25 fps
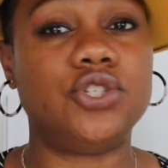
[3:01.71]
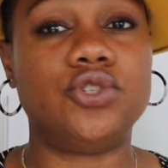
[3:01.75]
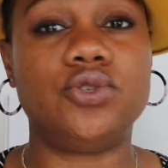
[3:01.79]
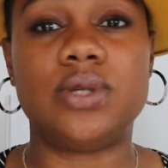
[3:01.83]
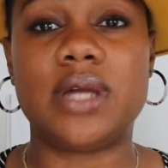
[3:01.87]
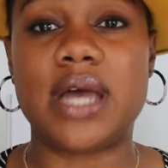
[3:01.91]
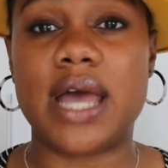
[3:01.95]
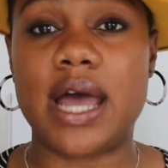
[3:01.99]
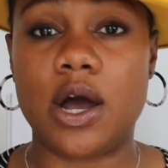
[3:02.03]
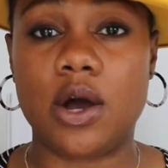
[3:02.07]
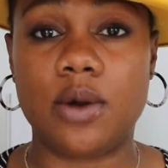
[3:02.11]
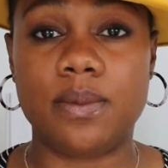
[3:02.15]
you
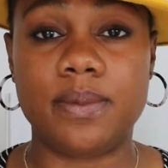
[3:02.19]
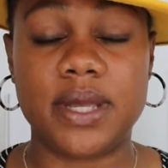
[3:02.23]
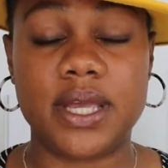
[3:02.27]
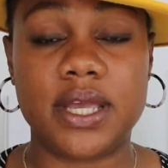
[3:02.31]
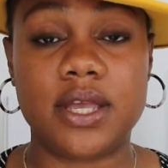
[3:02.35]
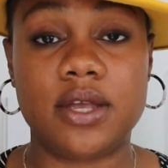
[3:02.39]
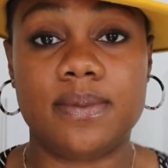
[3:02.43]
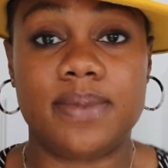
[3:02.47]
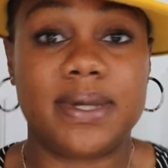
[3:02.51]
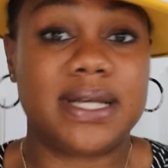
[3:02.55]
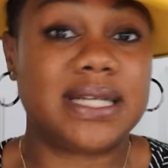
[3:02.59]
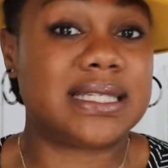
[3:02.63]
to help me
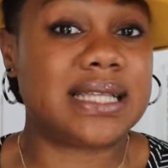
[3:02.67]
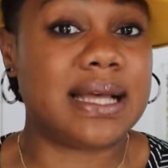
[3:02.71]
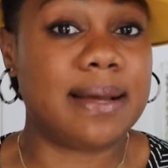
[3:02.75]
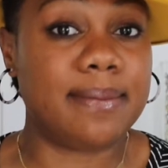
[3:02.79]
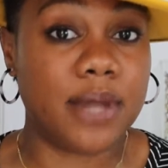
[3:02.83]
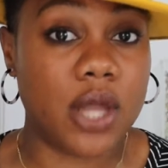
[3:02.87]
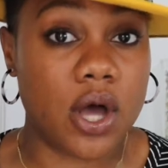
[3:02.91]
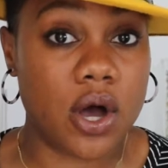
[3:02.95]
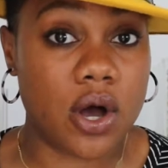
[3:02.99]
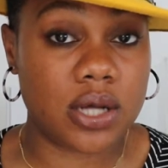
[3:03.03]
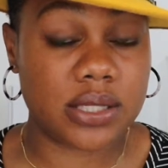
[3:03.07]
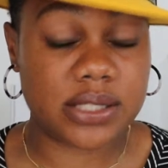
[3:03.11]
here because
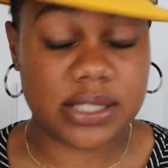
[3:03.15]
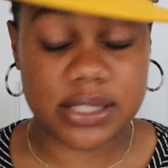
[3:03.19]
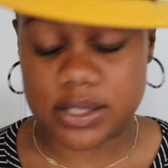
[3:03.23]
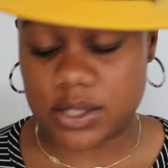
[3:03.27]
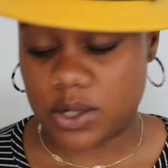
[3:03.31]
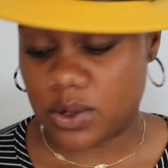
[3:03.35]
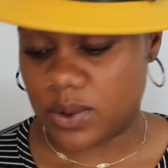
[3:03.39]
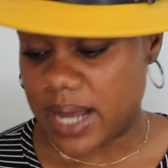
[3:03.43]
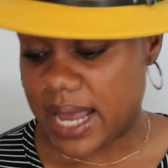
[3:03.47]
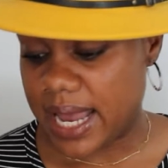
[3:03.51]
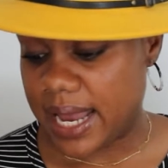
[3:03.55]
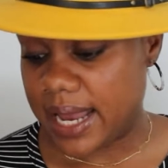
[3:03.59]
I'm lost,
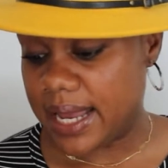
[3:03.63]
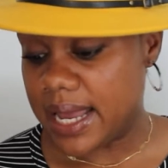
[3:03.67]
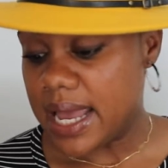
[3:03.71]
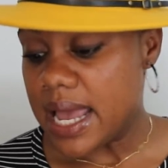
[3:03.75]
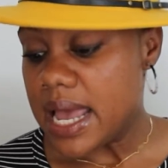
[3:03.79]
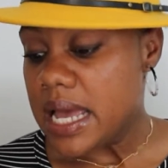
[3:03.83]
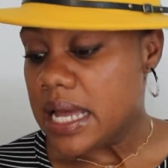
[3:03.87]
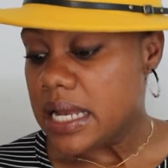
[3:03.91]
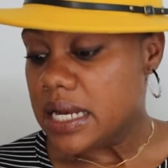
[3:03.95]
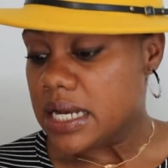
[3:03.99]
okay?